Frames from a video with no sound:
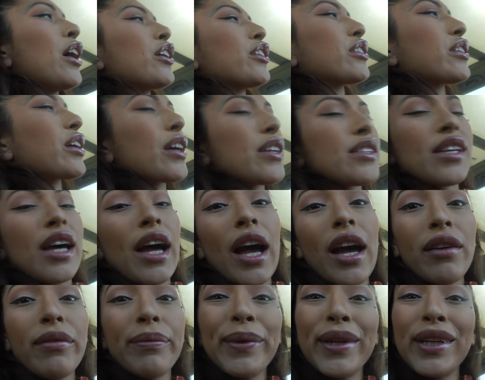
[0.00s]
you guys
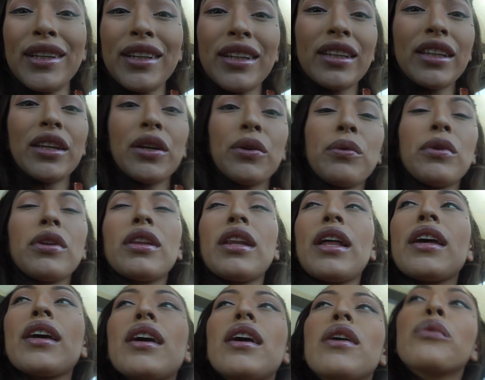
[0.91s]
I have been dealing with
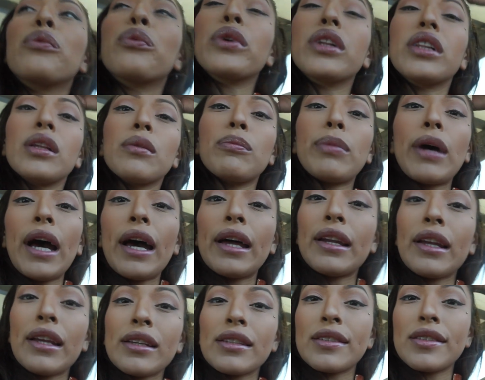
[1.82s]
like really
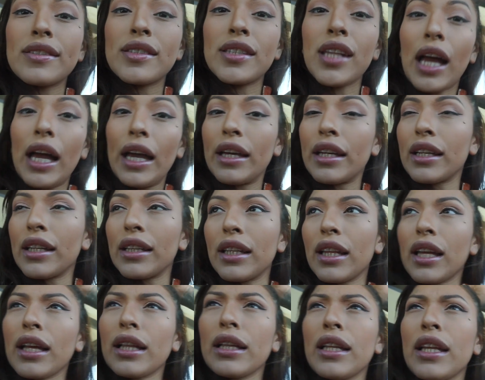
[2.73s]
bad anxiety
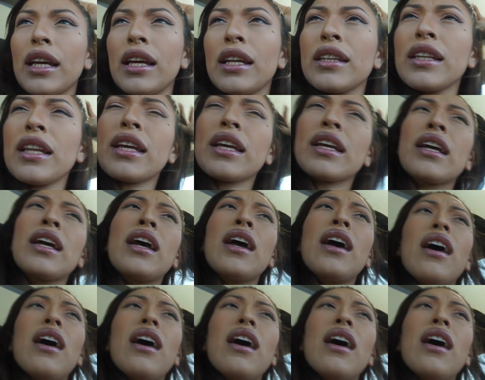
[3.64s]
lately and like